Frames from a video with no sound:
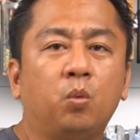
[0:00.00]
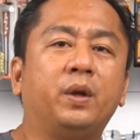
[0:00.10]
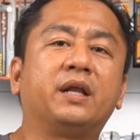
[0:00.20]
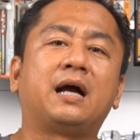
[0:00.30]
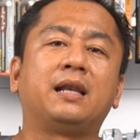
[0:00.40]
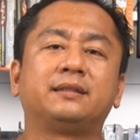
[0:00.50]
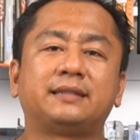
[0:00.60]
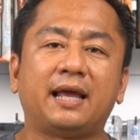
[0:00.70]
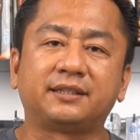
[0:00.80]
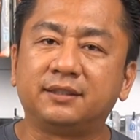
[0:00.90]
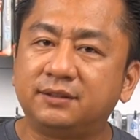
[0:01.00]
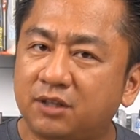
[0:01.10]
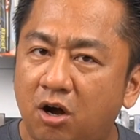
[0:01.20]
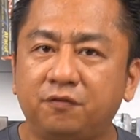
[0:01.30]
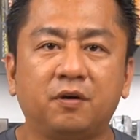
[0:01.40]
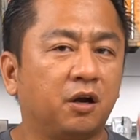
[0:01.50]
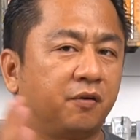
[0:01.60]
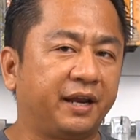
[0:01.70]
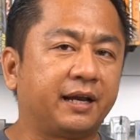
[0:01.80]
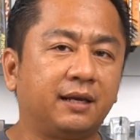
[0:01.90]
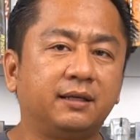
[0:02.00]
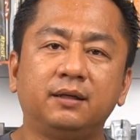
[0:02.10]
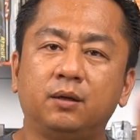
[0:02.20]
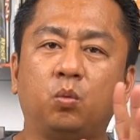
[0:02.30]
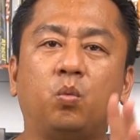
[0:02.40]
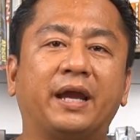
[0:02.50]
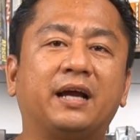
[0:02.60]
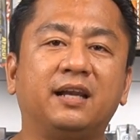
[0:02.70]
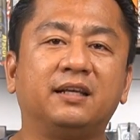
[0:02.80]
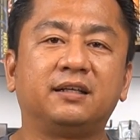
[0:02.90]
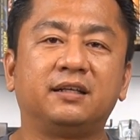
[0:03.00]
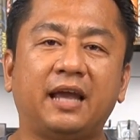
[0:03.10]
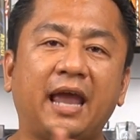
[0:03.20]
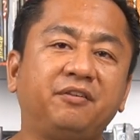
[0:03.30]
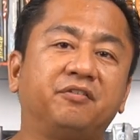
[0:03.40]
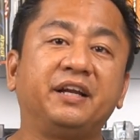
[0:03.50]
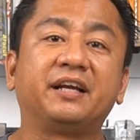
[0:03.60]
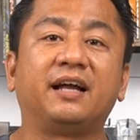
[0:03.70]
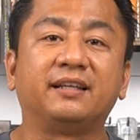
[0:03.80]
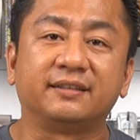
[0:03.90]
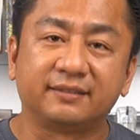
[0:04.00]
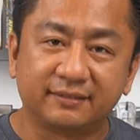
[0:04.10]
with the color selections of grey color, white color and green color.